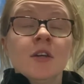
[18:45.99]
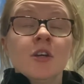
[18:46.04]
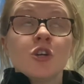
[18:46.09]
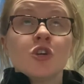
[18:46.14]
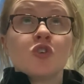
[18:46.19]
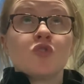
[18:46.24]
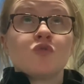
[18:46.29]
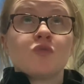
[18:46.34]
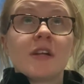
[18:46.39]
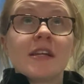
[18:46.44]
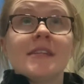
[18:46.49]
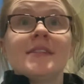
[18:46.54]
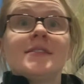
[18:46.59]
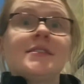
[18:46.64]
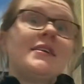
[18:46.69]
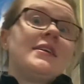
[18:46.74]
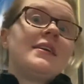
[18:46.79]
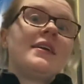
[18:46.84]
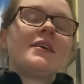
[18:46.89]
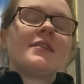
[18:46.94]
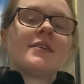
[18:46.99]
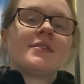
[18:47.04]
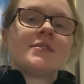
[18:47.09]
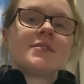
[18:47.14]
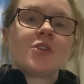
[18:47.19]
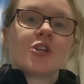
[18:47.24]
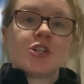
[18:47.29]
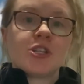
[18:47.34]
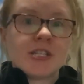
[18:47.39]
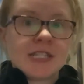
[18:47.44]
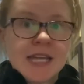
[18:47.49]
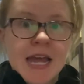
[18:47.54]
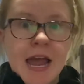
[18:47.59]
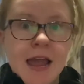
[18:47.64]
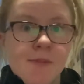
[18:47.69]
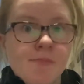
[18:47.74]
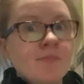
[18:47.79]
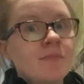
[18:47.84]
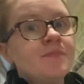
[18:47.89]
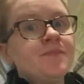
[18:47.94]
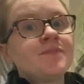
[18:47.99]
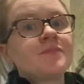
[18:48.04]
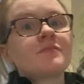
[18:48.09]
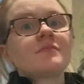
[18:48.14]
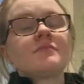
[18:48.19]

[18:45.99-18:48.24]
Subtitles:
crazy and uncertain time.